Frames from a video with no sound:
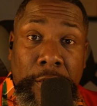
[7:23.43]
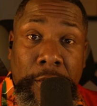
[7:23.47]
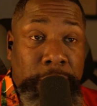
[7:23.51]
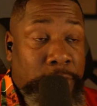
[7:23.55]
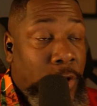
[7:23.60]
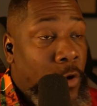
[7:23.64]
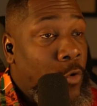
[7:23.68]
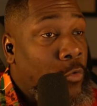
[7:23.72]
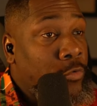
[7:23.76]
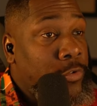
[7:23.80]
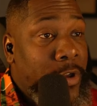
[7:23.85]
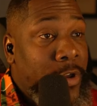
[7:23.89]

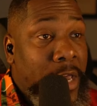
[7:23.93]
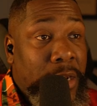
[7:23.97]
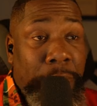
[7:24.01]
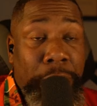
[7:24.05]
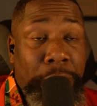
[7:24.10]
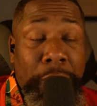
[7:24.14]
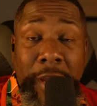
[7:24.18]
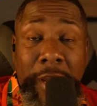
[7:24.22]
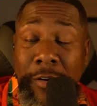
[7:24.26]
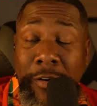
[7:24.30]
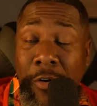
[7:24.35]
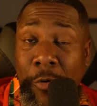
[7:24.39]
Don't try to
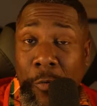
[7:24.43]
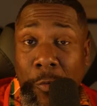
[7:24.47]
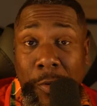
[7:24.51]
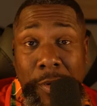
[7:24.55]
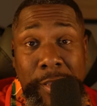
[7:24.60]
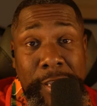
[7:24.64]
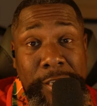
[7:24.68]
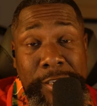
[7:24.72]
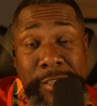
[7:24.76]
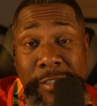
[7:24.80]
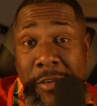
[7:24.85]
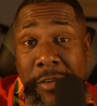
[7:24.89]
bring no
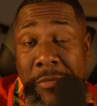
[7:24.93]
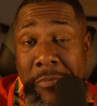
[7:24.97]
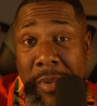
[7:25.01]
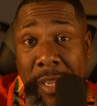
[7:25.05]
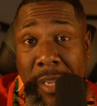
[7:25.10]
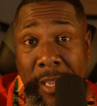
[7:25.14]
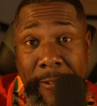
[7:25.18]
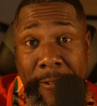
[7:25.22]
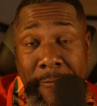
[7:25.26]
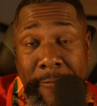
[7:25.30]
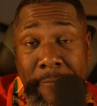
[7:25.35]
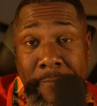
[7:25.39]
religion to
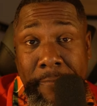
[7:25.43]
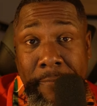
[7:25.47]
me.